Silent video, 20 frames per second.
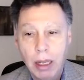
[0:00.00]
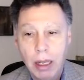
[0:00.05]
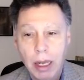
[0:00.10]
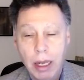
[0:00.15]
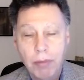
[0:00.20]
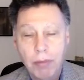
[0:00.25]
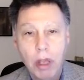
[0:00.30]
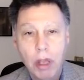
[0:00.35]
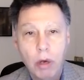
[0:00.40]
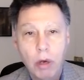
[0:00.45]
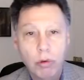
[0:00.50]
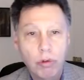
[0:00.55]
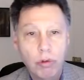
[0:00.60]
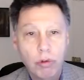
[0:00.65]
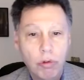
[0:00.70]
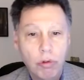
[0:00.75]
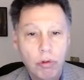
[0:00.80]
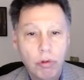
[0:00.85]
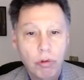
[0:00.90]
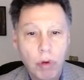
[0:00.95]
I have no
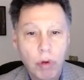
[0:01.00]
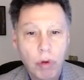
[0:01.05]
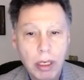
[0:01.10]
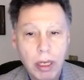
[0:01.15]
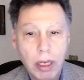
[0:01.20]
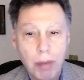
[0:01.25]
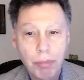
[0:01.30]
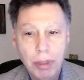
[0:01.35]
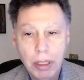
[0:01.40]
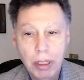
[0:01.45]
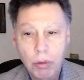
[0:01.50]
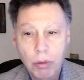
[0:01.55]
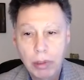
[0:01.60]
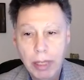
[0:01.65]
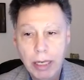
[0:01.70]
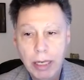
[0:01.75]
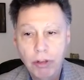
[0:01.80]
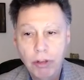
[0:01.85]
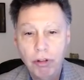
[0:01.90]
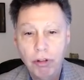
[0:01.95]
drug company
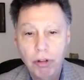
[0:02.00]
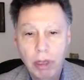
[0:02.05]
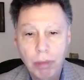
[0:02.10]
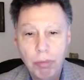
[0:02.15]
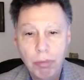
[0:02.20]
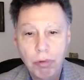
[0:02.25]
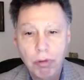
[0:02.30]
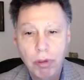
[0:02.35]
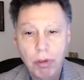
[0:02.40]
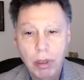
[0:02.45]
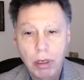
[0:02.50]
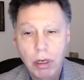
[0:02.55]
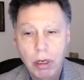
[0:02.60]
relationships,